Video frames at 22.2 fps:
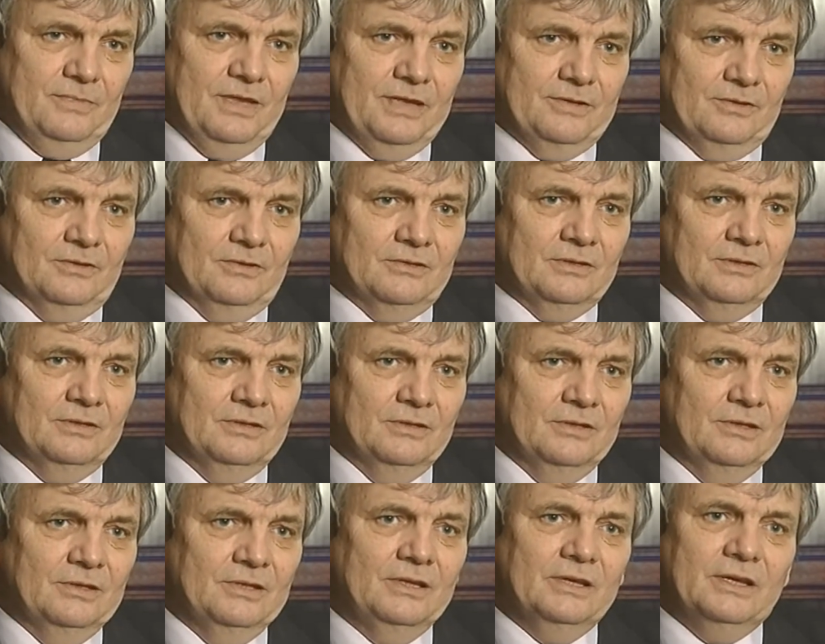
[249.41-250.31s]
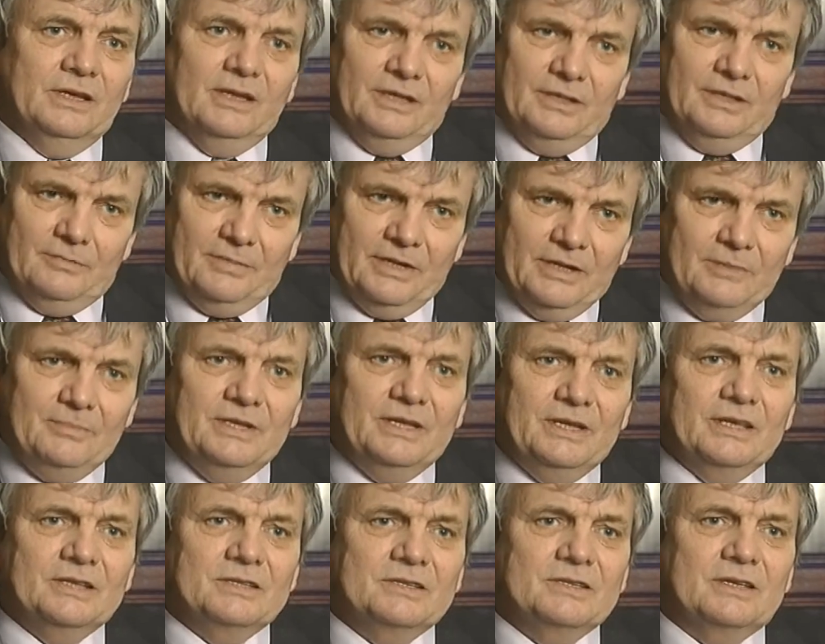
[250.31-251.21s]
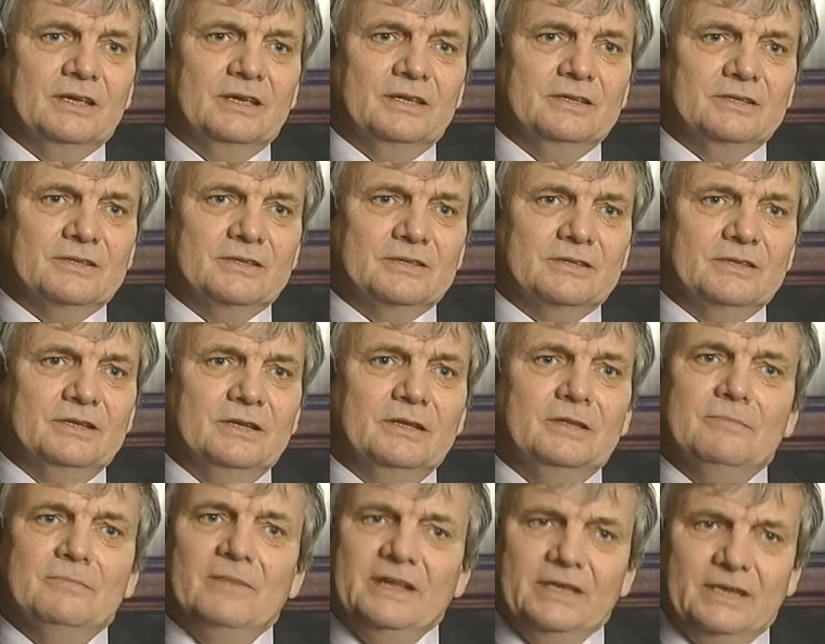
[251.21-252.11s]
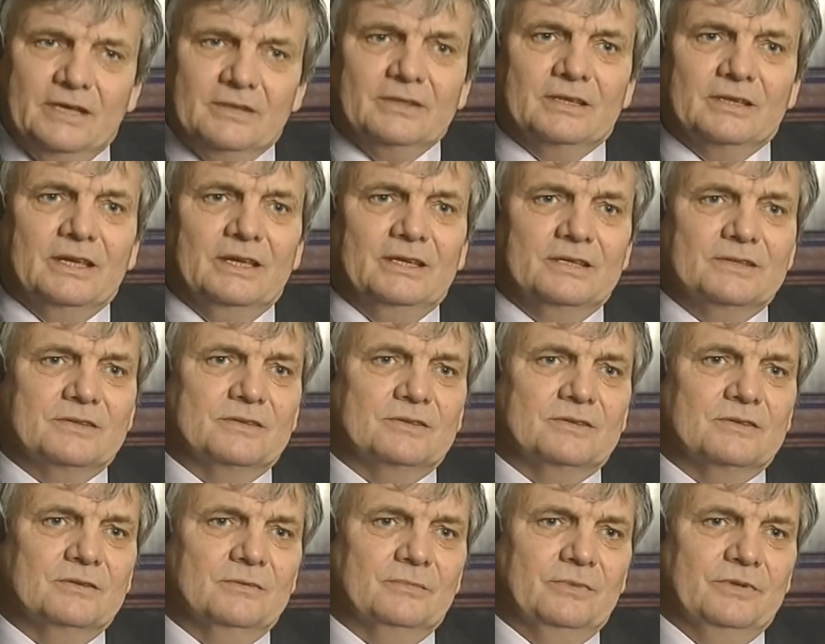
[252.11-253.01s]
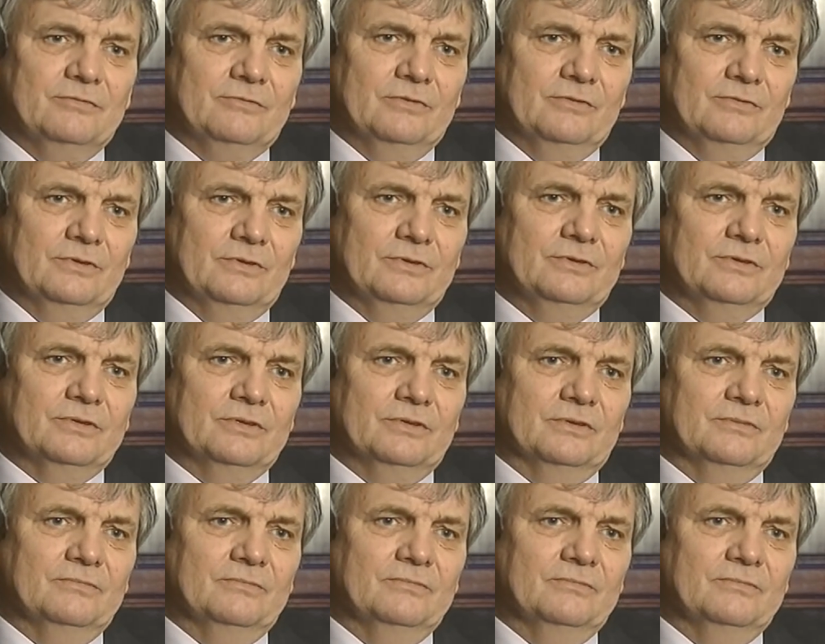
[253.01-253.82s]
Manock in the baby deaths cases and in the many other cases that we've referred to.